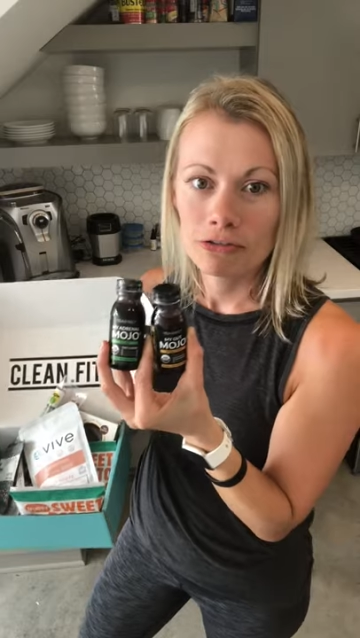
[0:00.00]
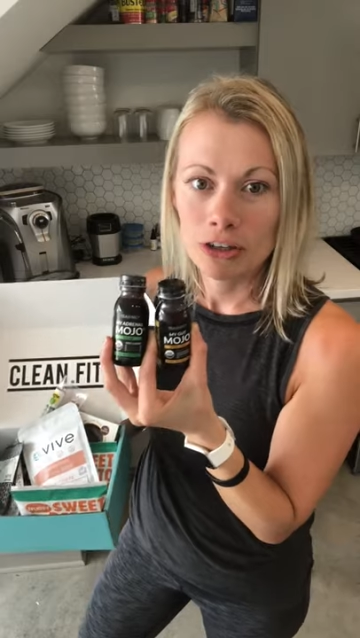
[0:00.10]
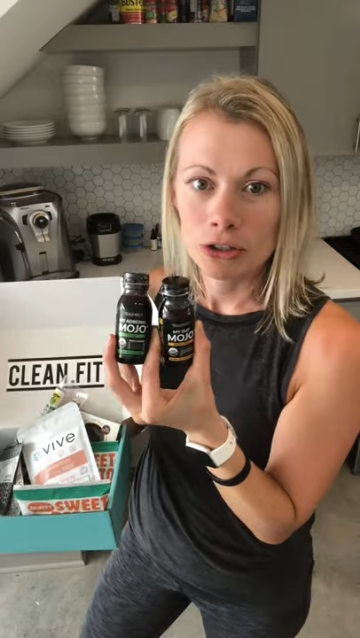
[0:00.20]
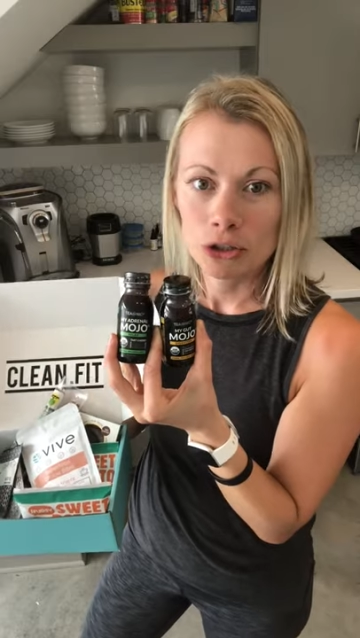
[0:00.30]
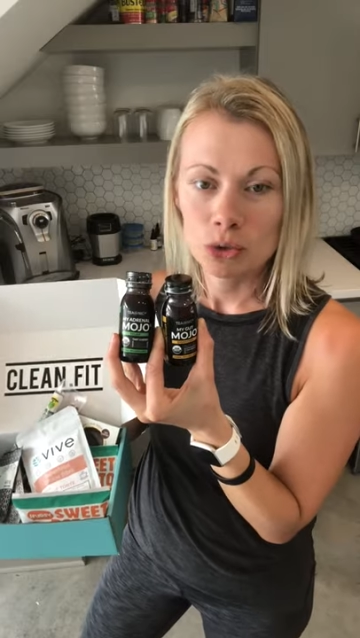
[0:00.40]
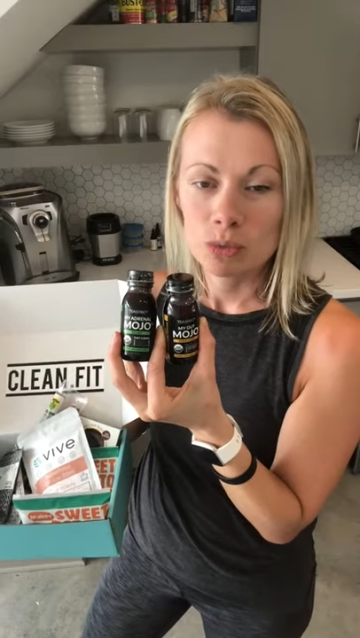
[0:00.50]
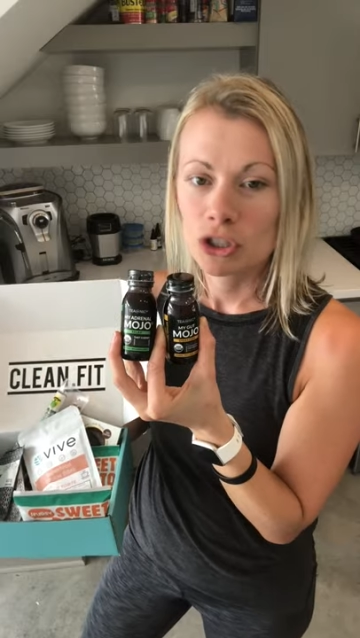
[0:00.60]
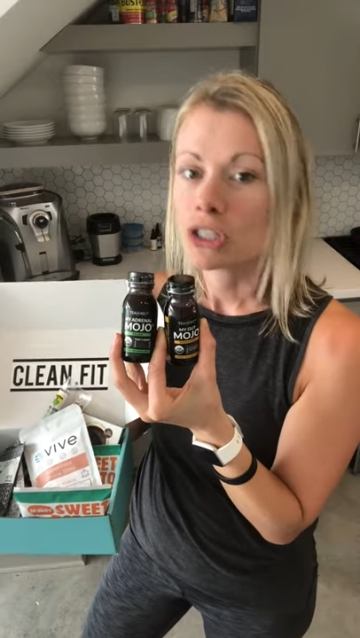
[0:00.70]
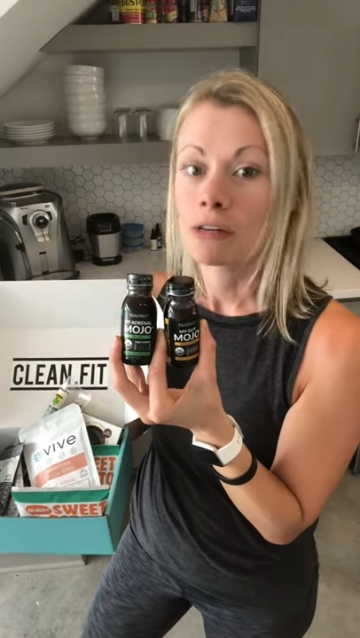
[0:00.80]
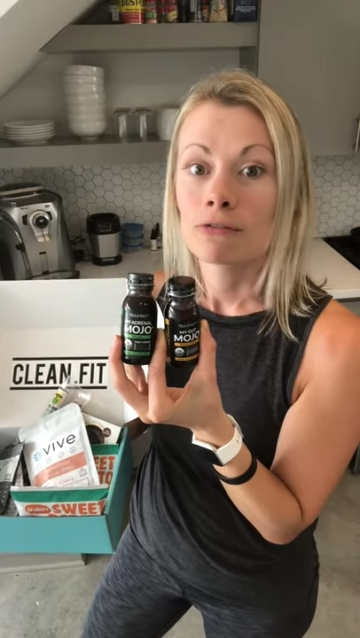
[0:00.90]
filled with
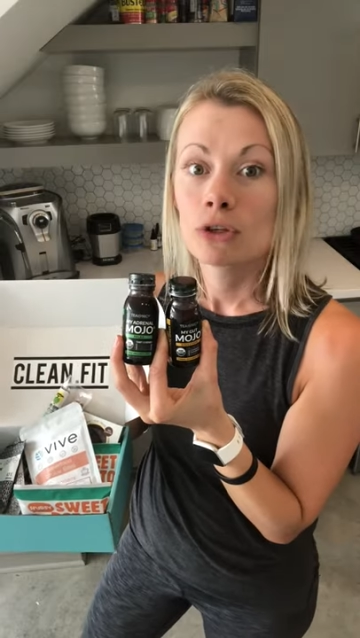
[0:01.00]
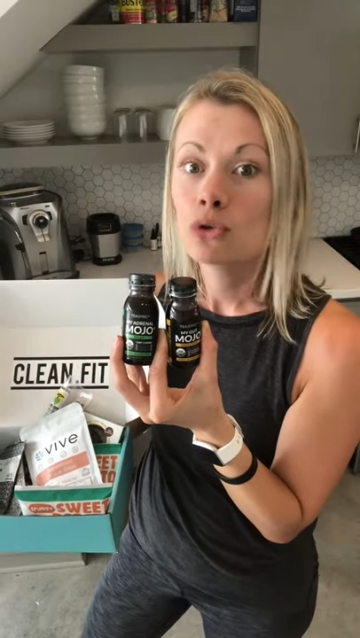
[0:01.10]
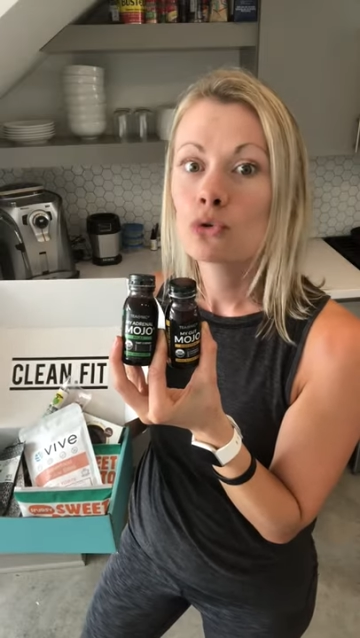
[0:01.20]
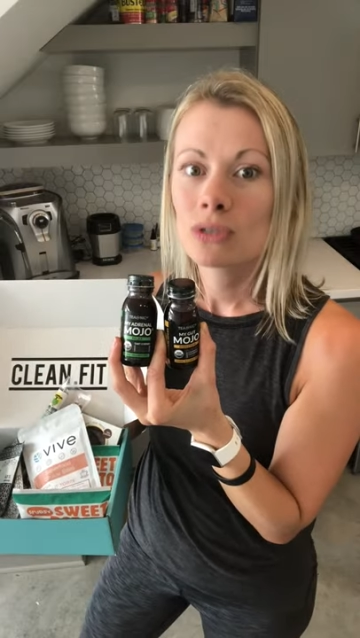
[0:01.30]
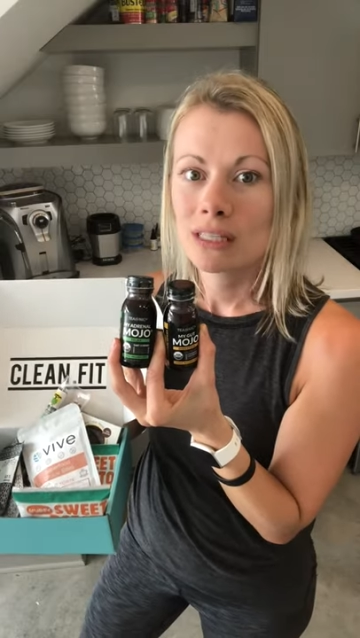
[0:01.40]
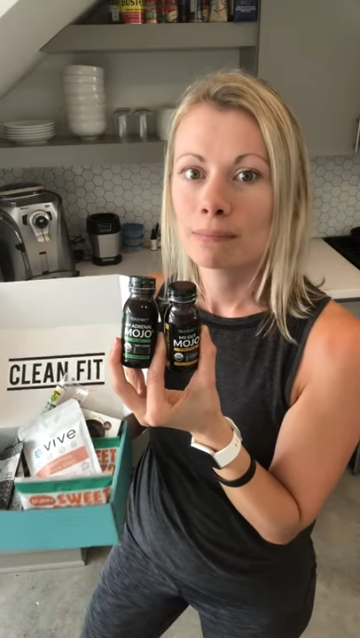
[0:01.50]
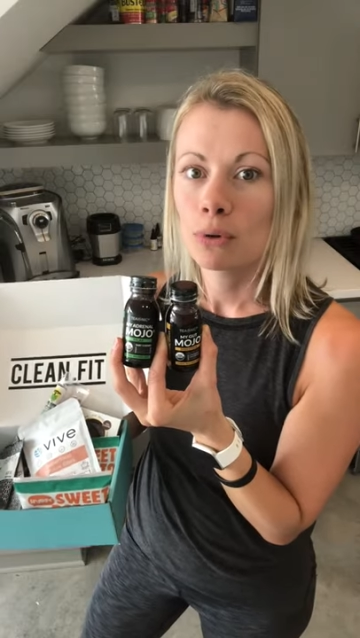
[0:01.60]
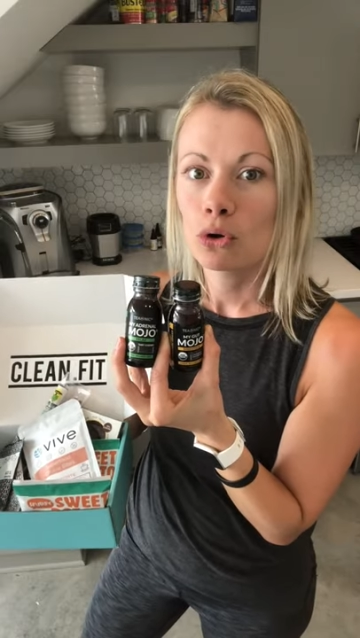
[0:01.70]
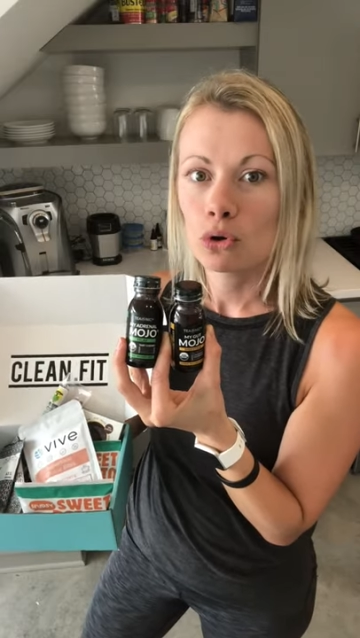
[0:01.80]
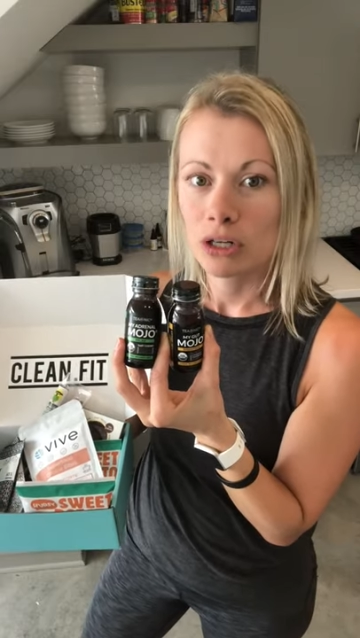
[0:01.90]
just a few
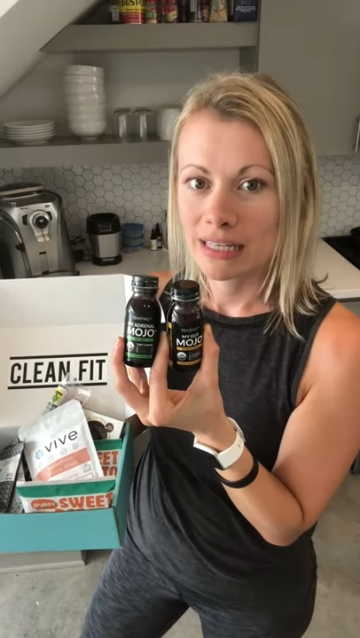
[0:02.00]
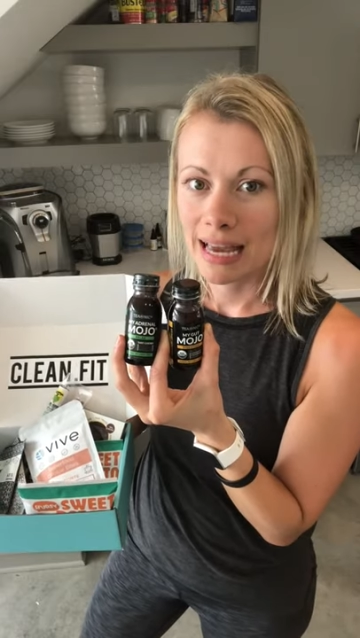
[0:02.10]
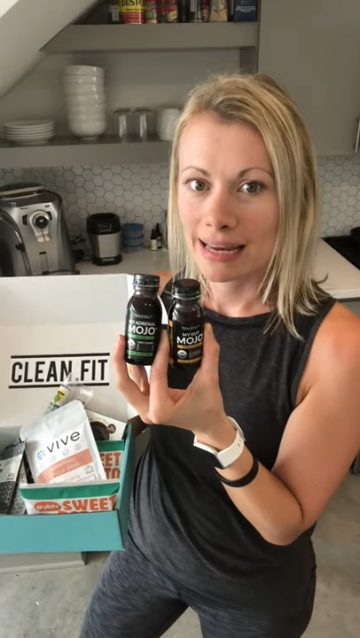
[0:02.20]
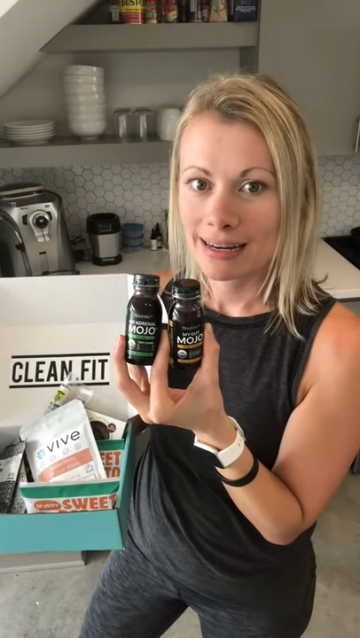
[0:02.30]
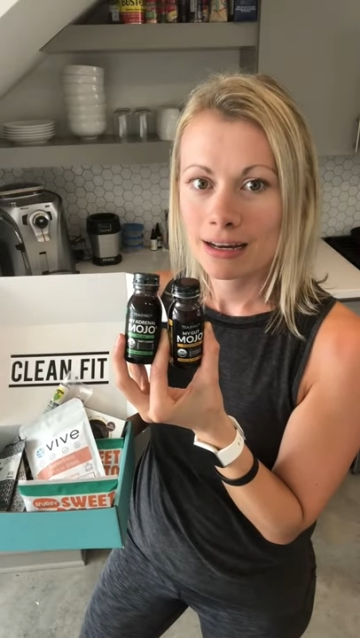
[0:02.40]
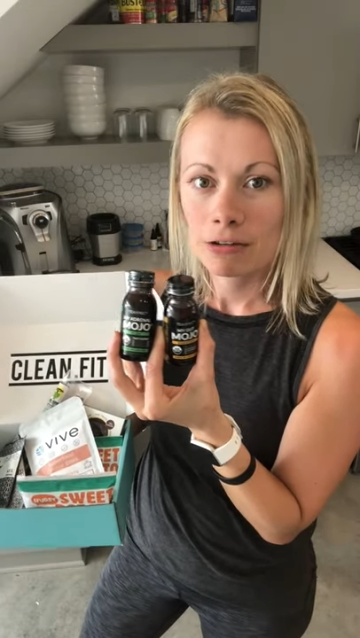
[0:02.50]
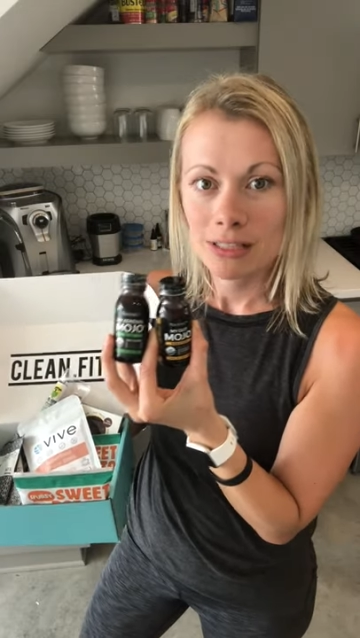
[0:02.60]
simple organic